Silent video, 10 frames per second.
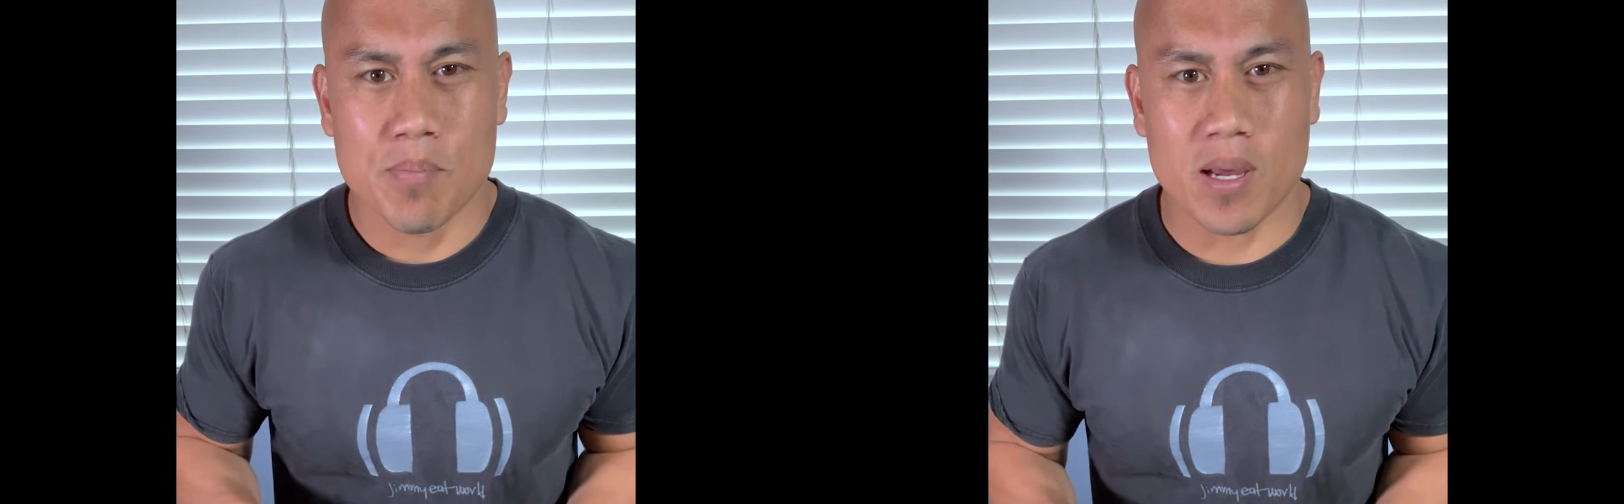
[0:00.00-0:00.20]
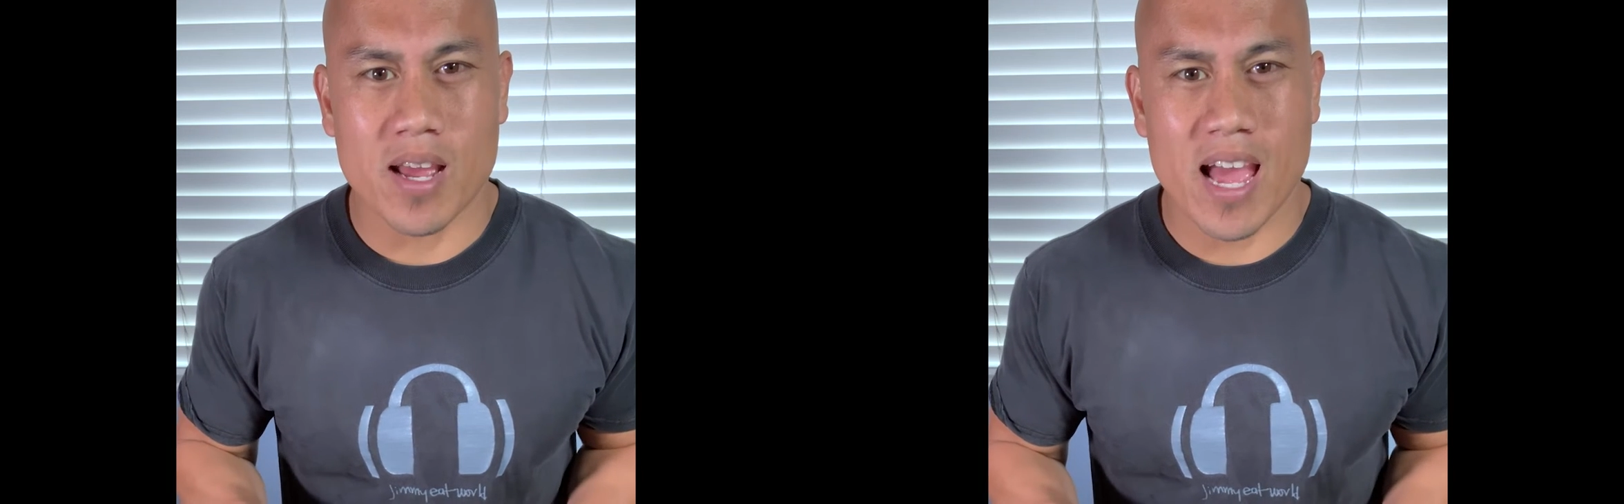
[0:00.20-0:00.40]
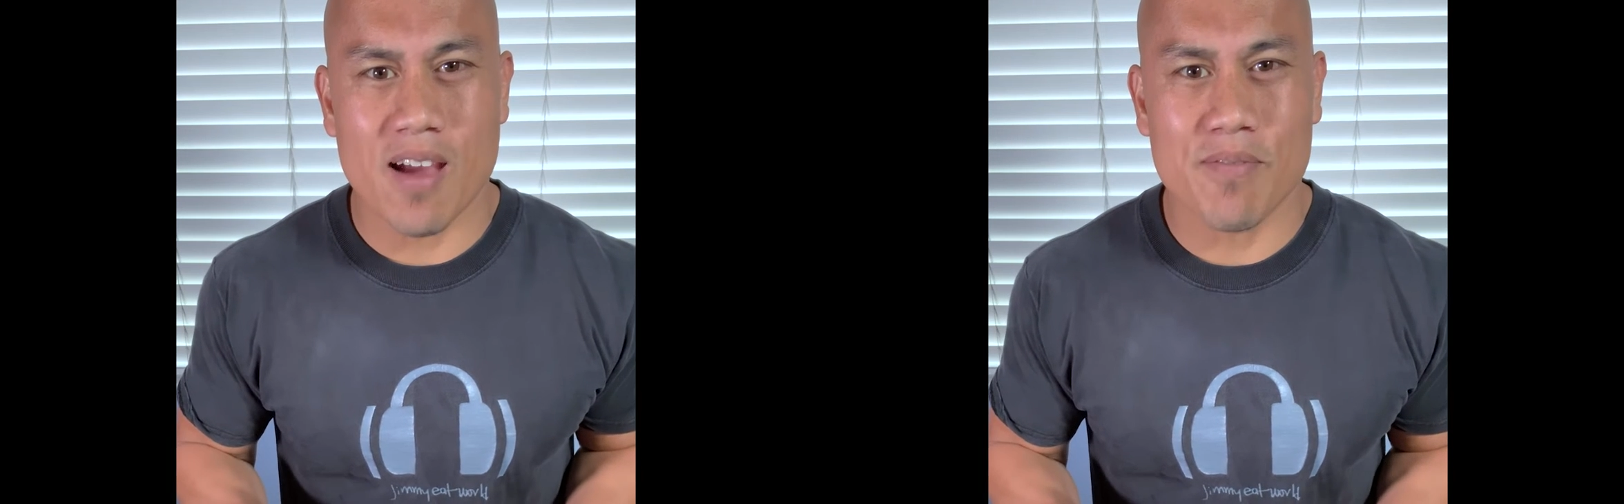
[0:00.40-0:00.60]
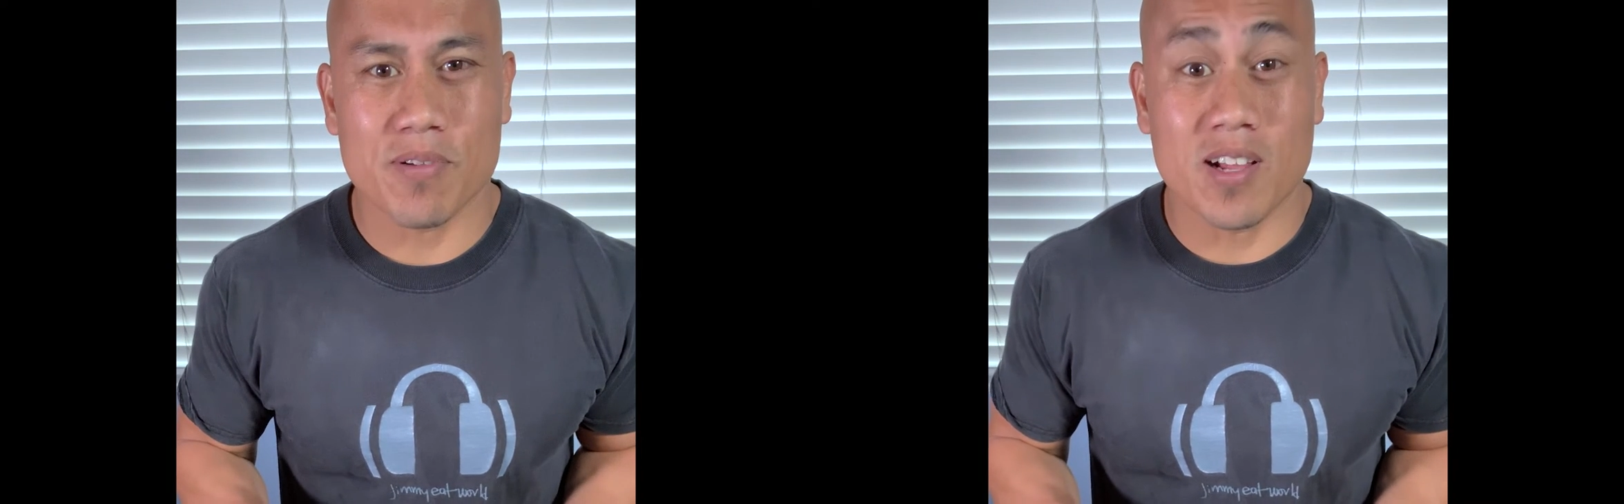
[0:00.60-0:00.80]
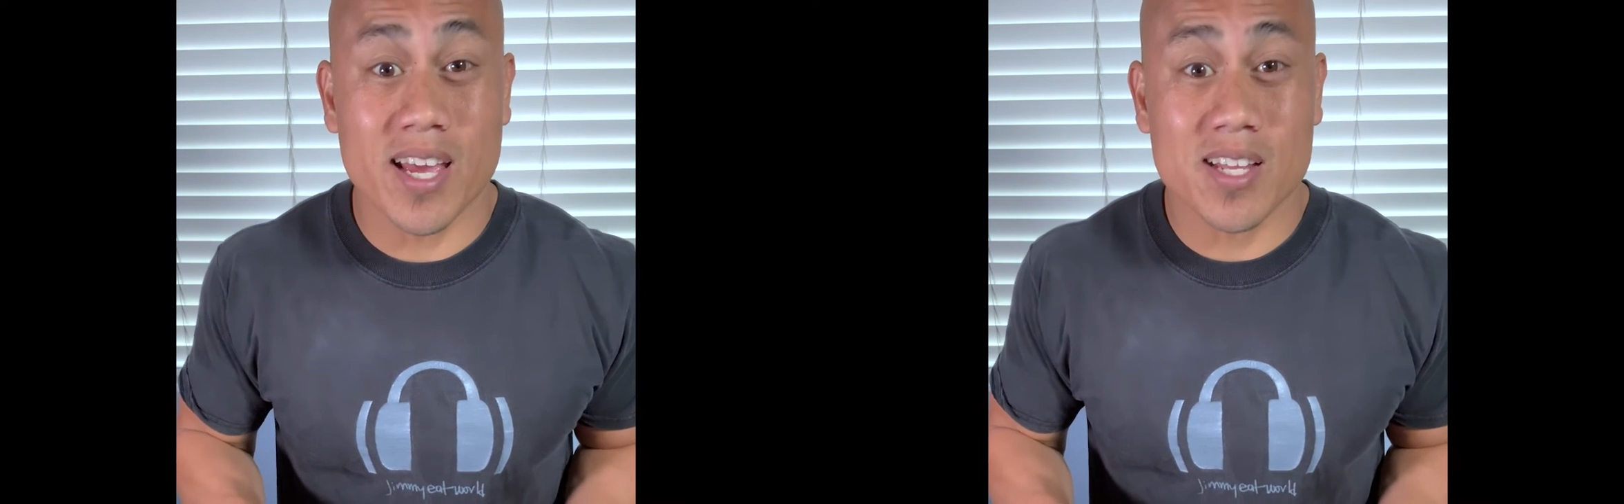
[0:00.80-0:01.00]
but I
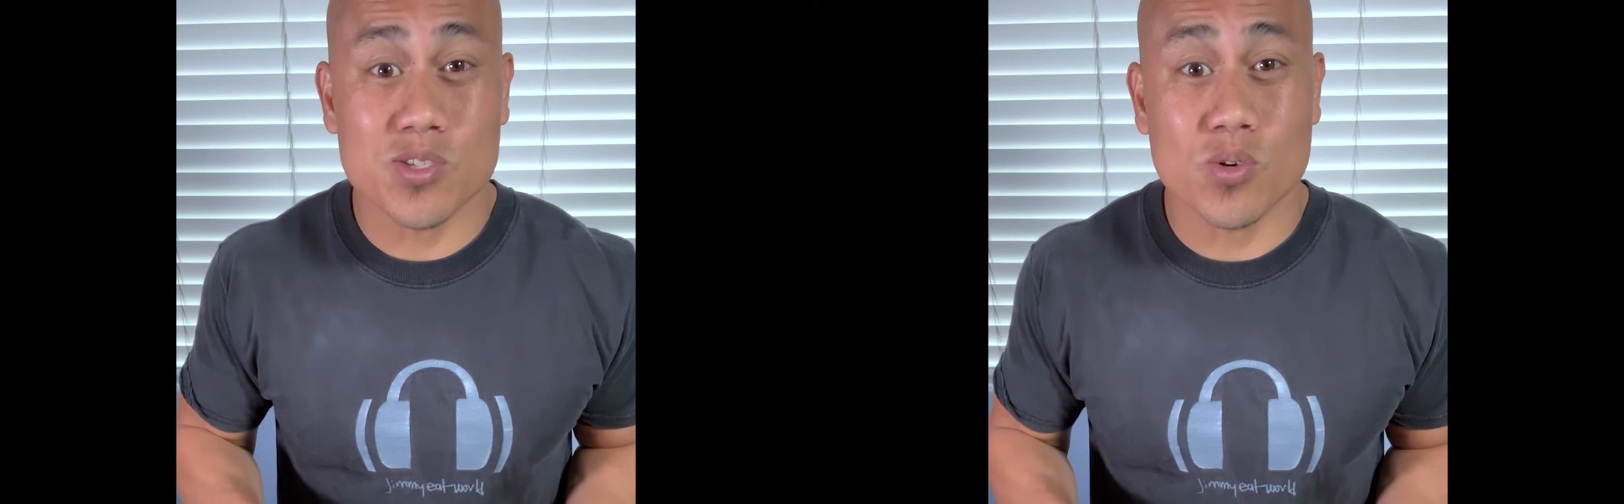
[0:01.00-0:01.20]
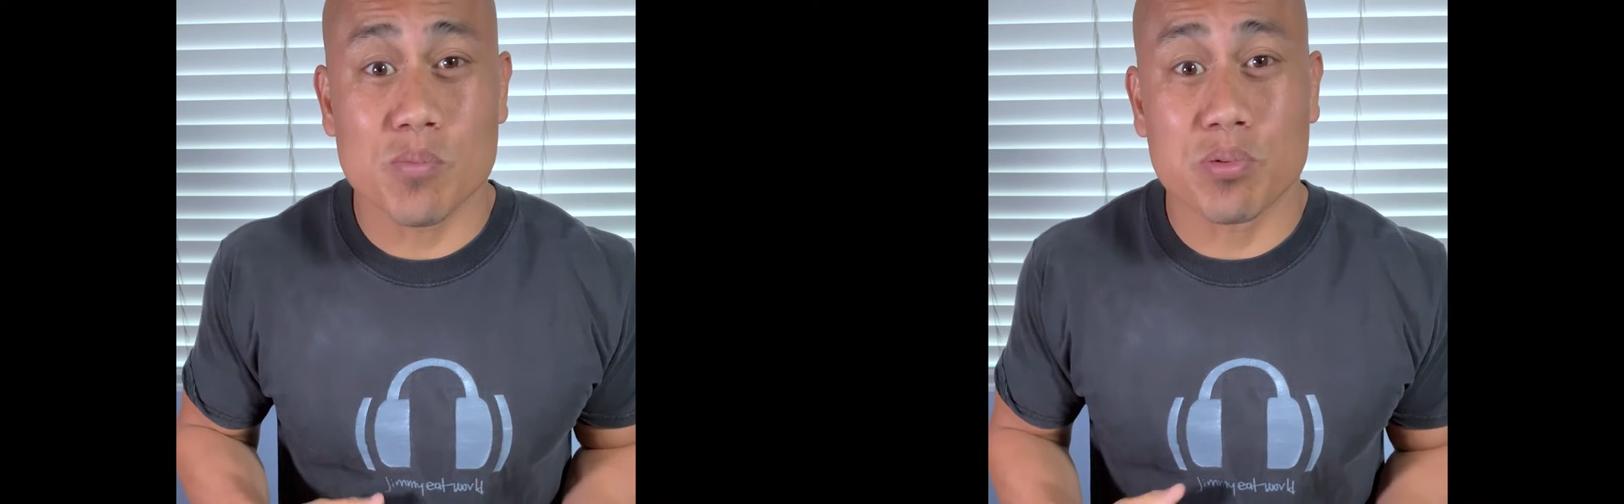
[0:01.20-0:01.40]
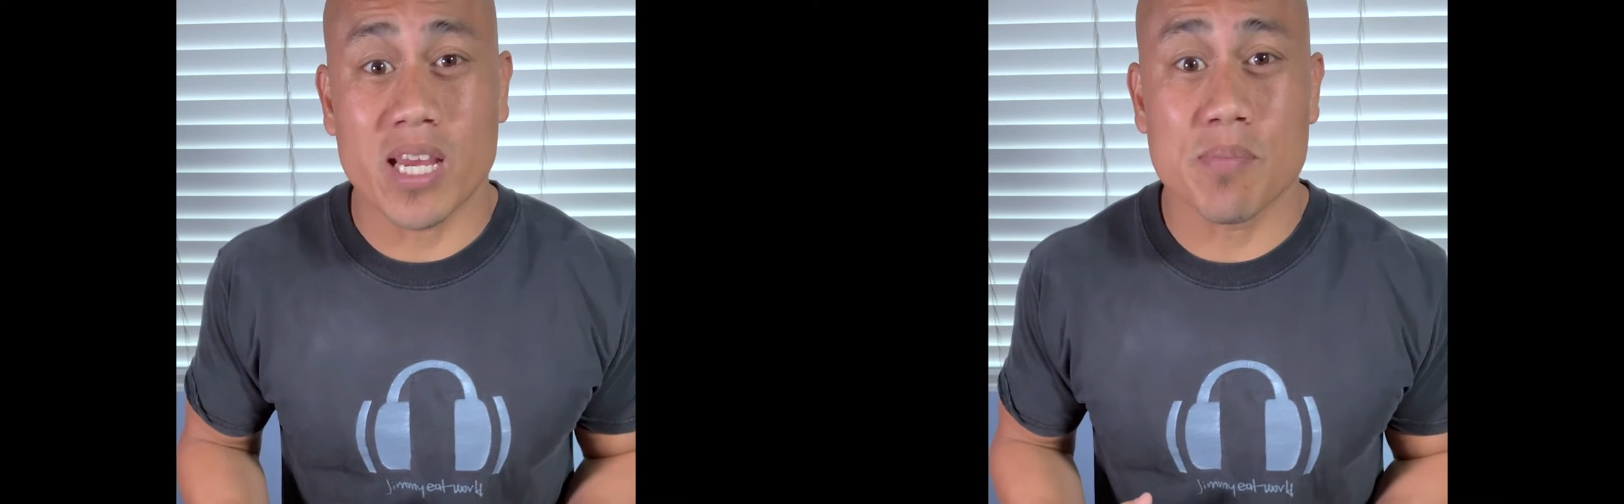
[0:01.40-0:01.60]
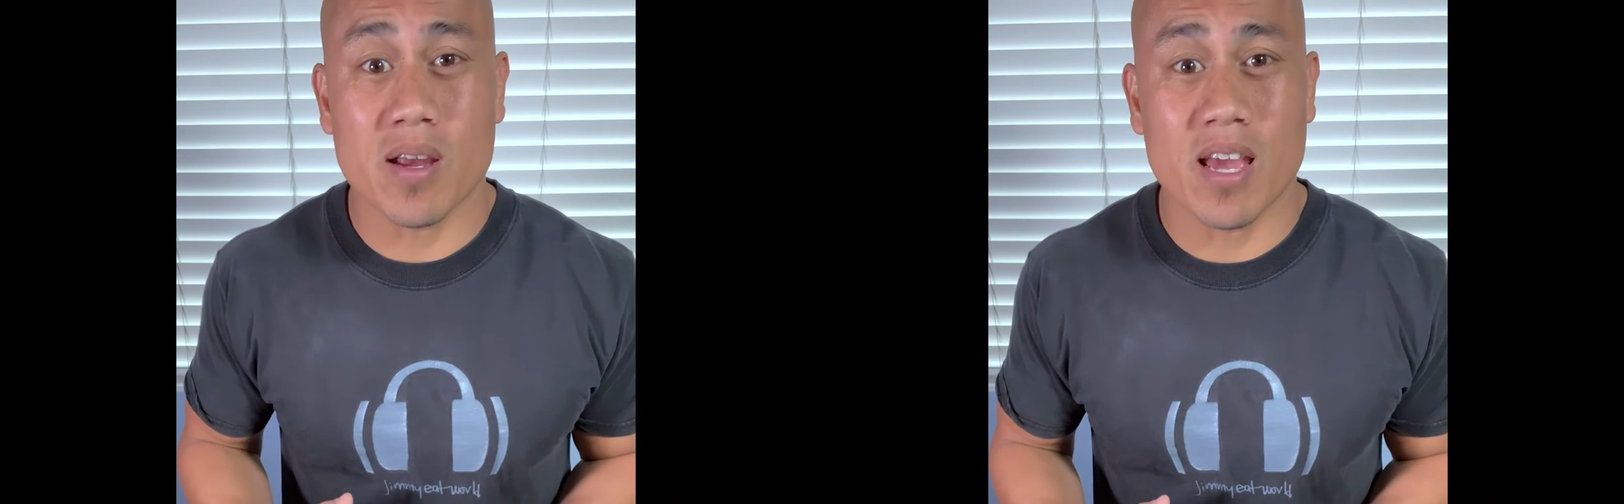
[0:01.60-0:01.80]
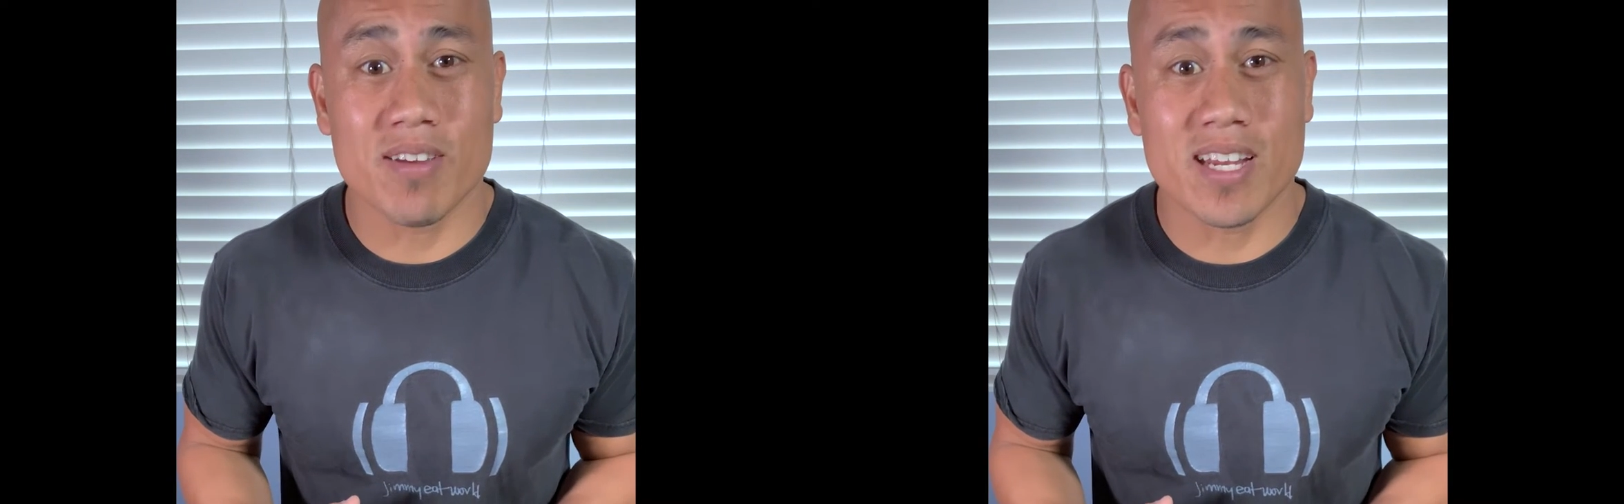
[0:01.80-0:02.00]
have clients who complain
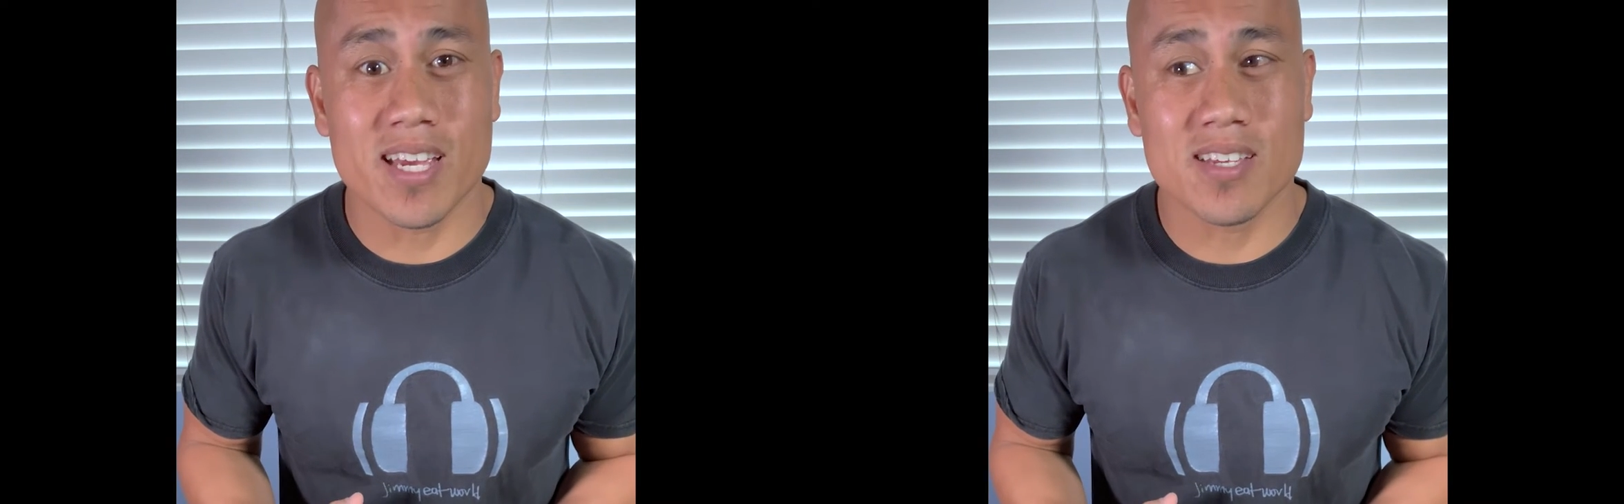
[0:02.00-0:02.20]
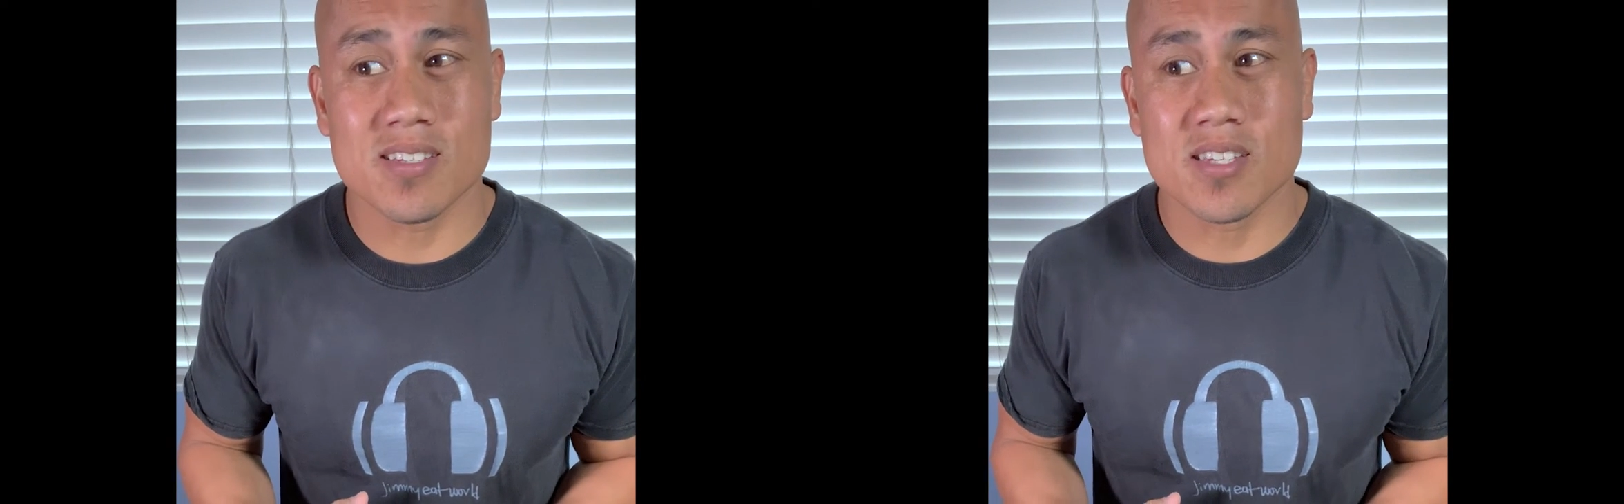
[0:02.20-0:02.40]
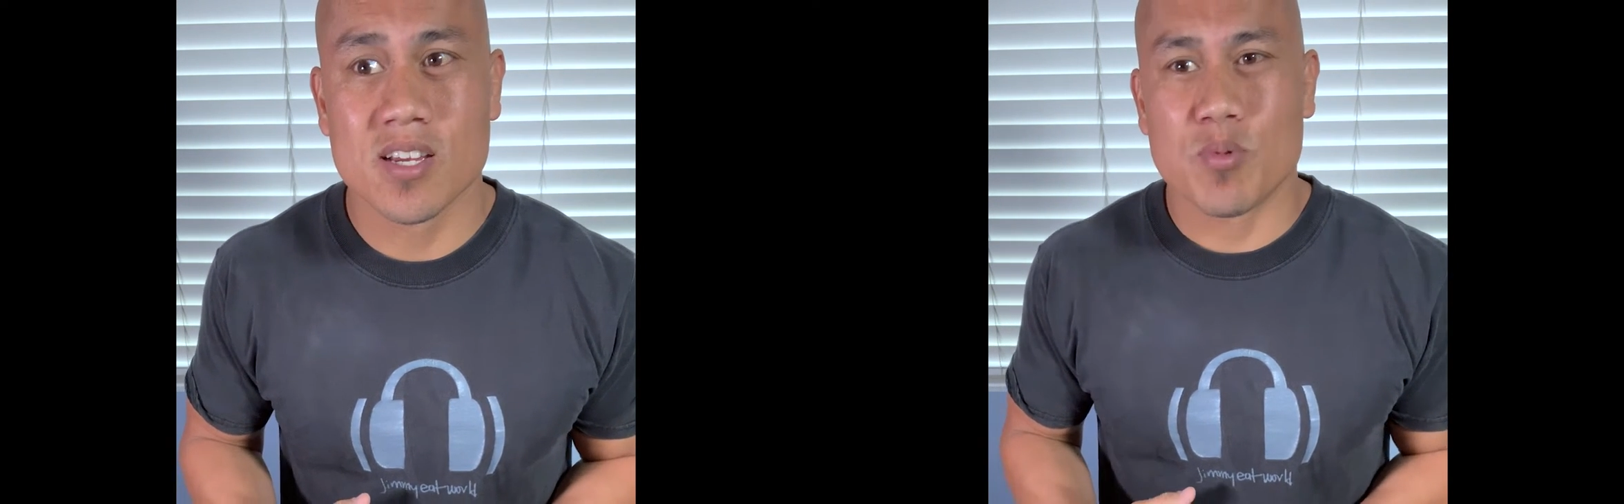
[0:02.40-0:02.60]
about heavy days.